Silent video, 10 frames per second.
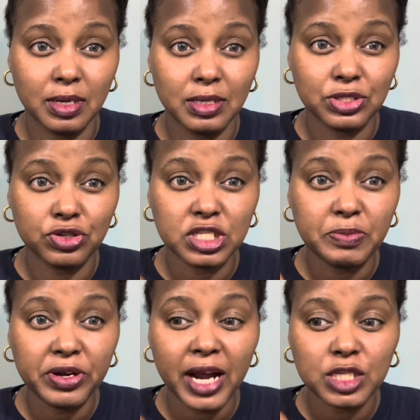So your
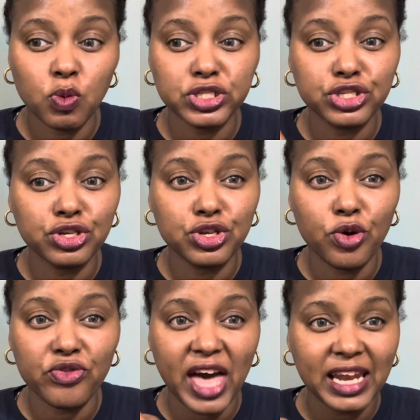spirit guides wants you to
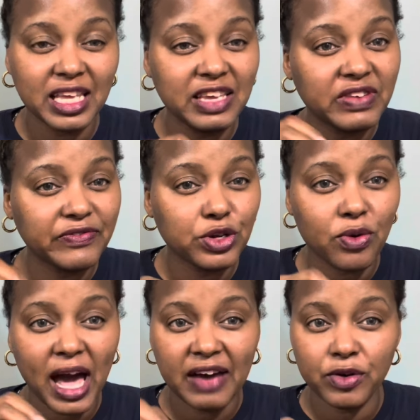know that even if you
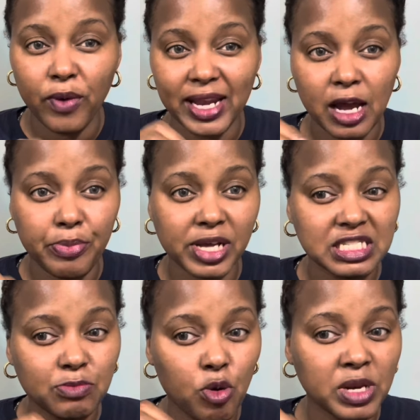don't have it right now,
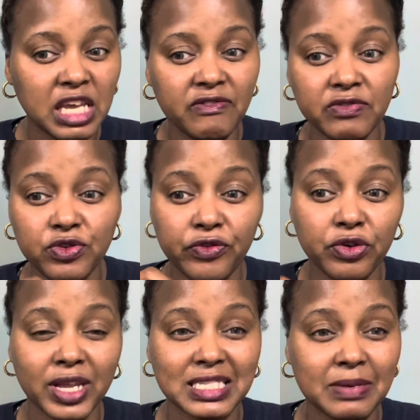present moment, even if you
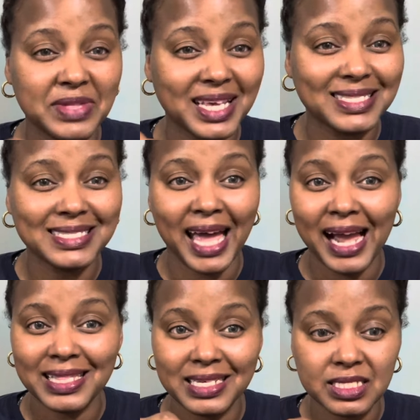feel like something is
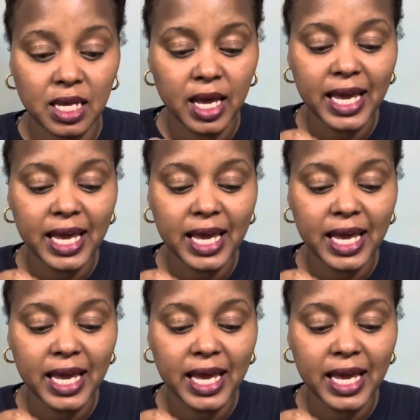stagnant,